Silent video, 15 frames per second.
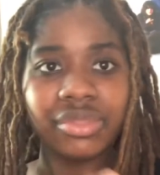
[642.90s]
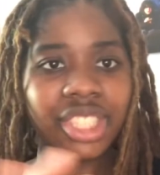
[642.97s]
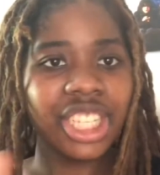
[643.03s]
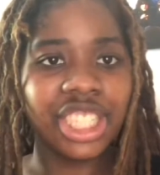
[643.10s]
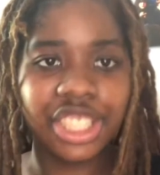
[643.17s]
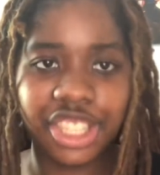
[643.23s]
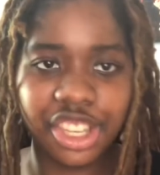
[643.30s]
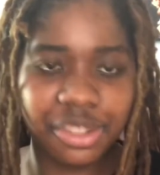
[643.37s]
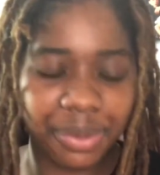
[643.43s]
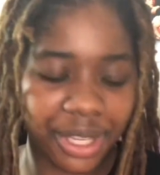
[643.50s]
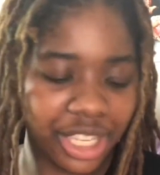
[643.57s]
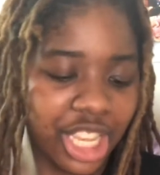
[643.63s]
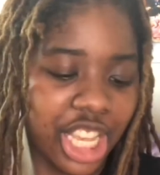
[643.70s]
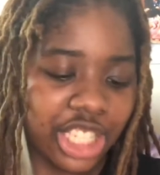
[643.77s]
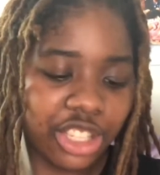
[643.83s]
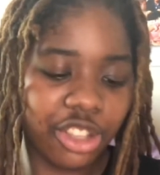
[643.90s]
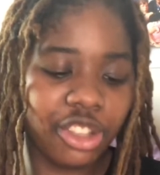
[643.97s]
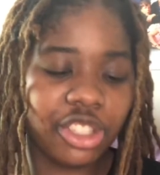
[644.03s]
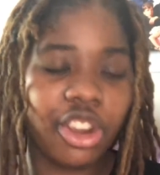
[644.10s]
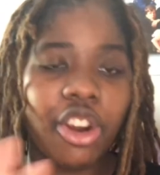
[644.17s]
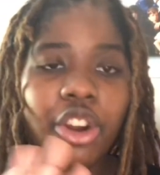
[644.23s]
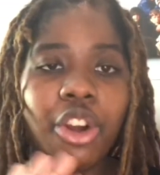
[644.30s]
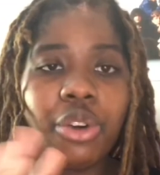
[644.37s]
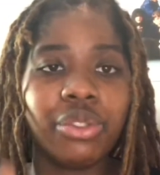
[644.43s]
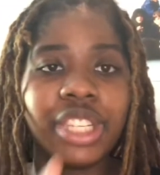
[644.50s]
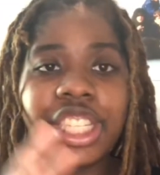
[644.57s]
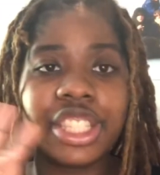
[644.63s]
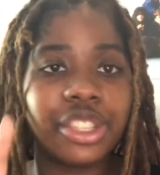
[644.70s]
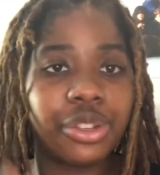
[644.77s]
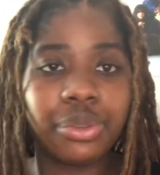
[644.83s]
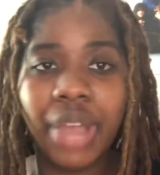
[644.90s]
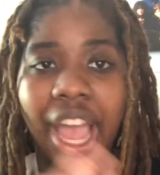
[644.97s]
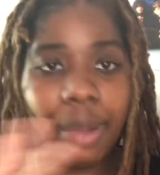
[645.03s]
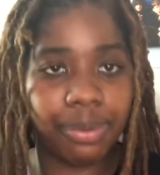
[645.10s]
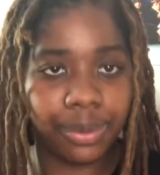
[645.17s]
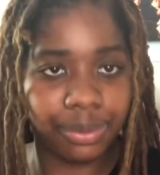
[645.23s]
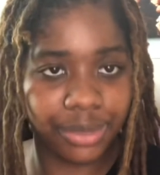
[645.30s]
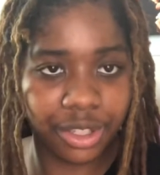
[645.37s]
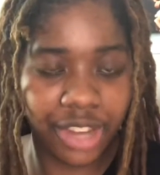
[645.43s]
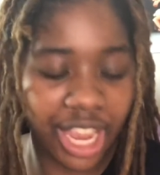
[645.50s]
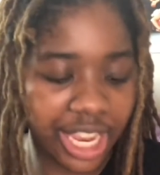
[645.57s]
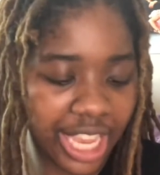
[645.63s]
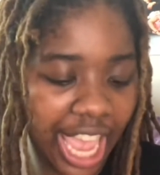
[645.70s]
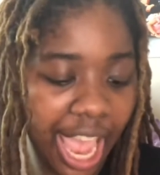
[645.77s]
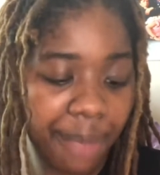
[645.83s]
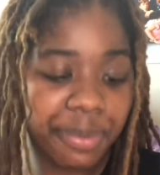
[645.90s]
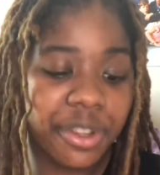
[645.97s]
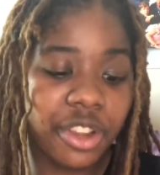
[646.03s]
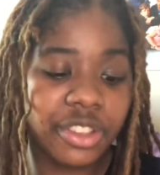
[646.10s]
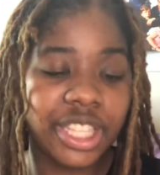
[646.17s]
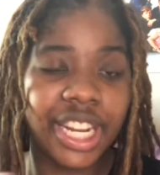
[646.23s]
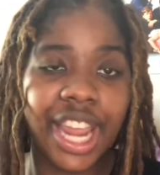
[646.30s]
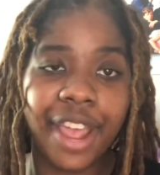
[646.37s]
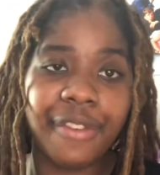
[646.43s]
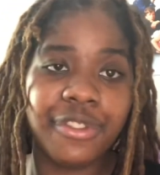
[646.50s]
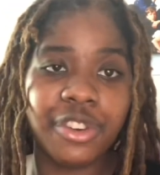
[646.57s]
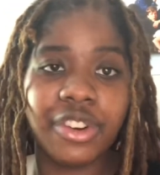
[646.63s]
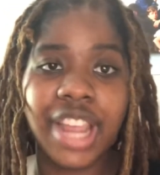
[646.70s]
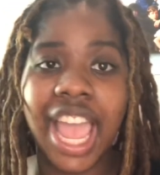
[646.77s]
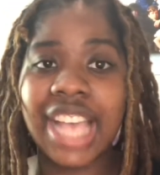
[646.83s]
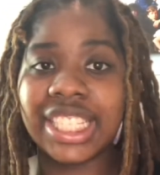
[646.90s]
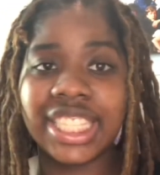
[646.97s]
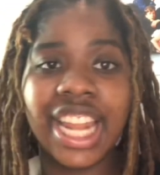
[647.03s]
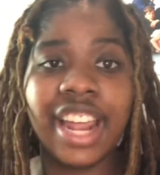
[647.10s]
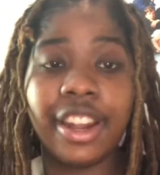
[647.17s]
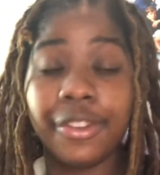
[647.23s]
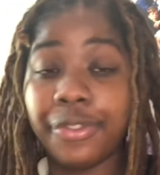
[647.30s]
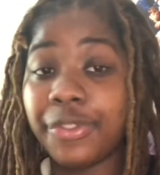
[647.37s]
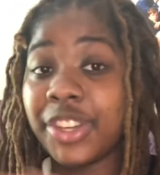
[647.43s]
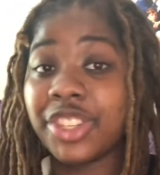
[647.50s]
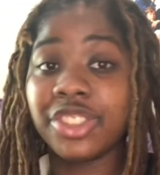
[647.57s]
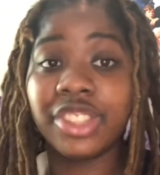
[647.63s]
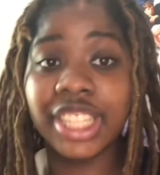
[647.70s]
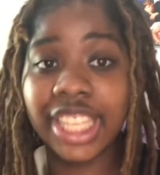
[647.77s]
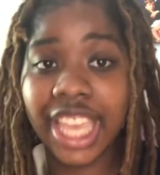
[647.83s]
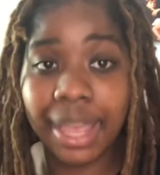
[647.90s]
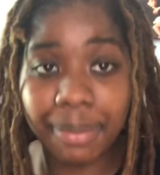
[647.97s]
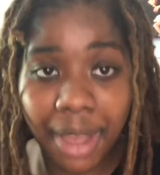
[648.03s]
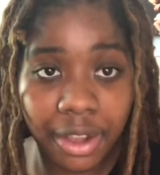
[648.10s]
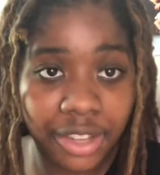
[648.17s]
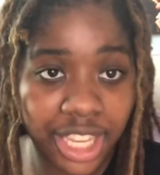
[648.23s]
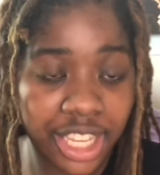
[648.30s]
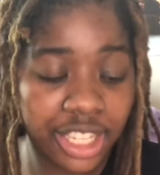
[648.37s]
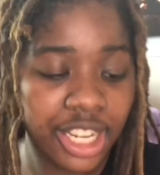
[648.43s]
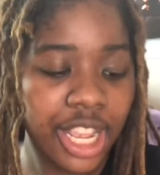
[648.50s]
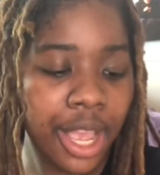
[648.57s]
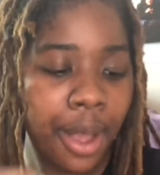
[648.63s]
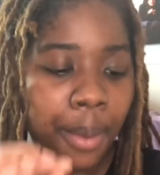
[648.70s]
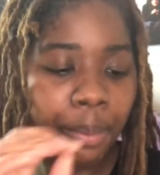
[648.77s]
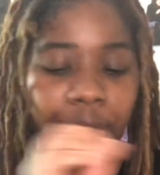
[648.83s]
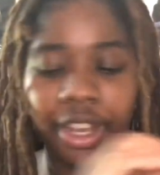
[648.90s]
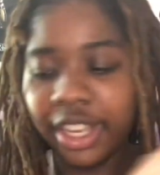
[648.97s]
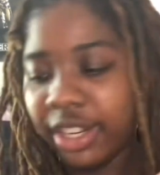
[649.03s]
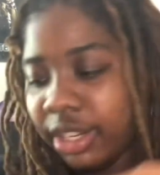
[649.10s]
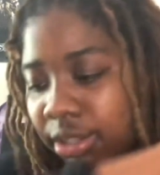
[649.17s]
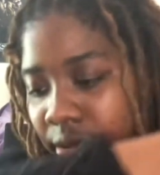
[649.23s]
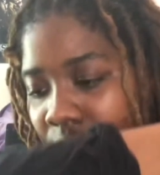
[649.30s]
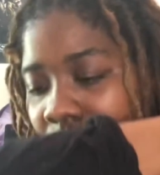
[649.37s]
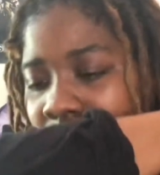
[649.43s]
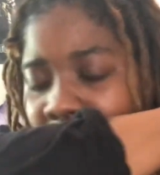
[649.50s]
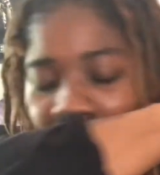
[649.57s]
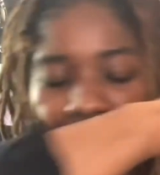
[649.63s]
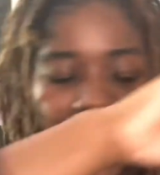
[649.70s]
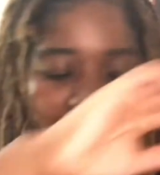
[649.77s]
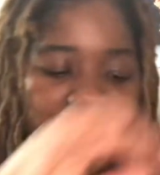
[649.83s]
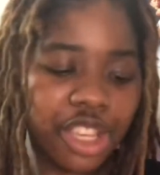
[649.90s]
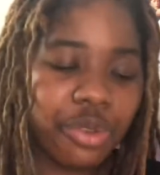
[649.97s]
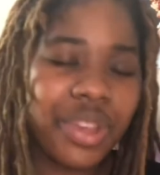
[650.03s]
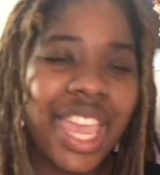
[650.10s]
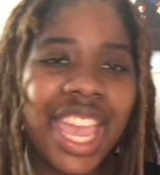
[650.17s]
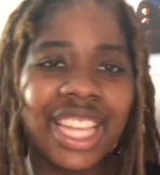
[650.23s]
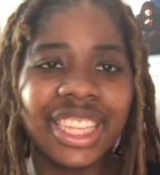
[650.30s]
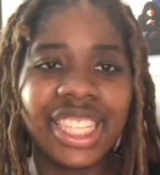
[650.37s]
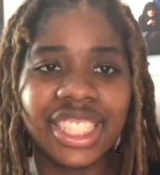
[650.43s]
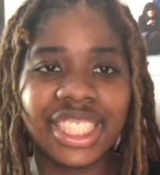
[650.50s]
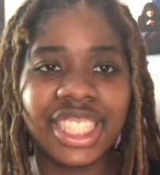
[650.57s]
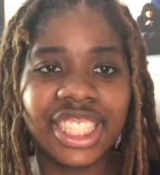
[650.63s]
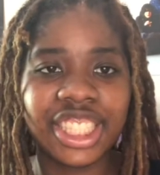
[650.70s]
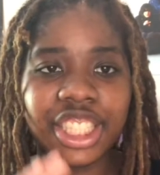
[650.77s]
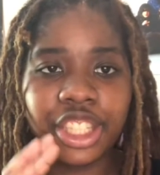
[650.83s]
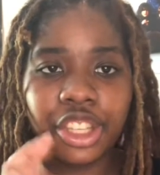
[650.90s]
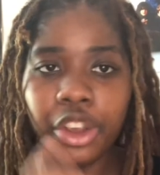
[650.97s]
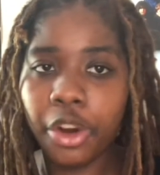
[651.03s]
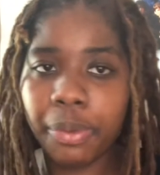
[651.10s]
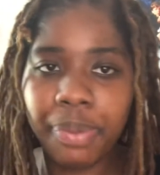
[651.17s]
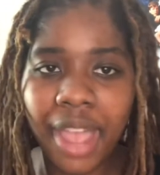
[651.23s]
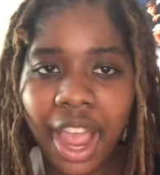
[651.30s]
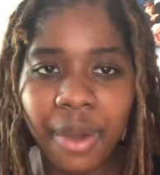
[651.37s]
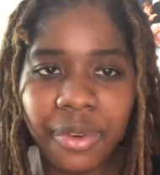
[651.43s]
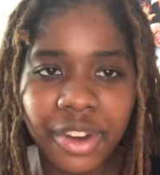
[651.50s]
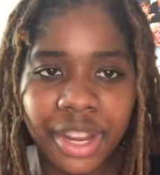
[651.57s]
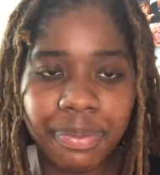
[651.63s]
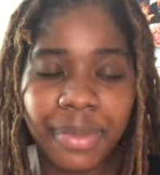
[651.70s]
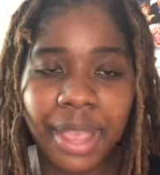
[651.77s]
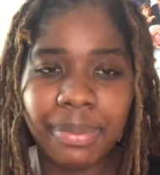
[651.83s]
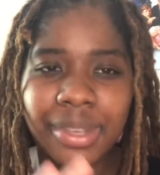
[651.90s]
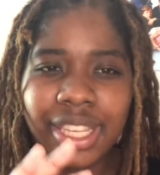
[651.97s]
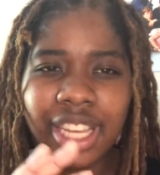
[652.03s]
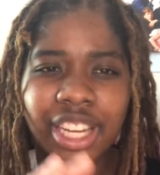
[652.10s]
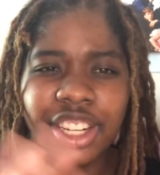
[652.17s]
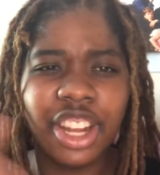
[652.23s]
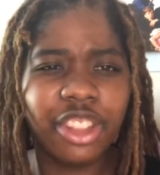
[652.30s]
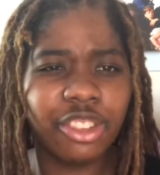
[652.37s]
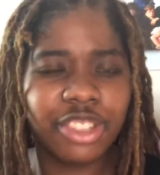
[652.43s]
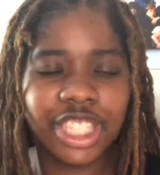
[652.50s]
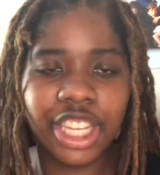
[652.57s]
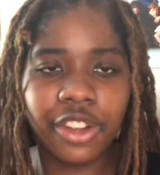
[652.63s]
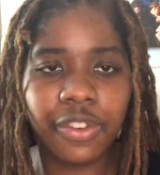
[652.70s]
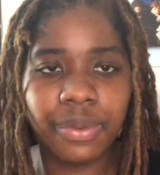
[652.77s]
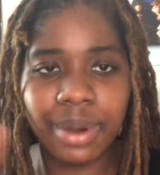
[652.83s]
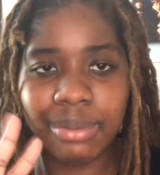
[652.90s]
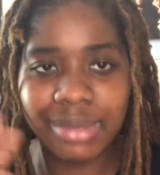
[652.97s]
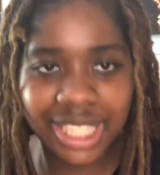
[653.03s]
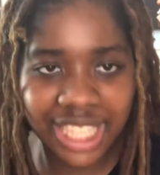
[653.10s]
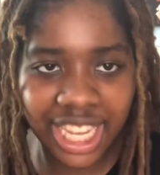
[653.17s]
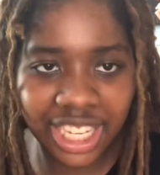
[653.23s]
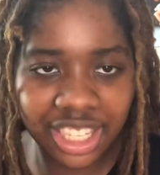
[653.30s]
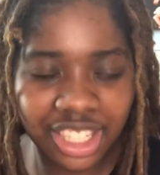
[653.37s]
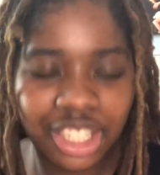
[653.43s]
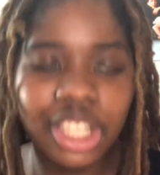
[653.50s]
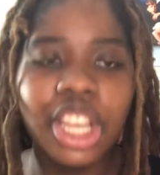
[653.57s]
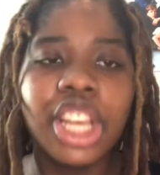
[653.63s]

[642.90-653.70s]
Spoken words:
Excuse me. So those are her only 2 albums, okay? Happier Than Ever has not officially came out yet, but you can listen to Your Power and maybe another single if I'm not mistaken.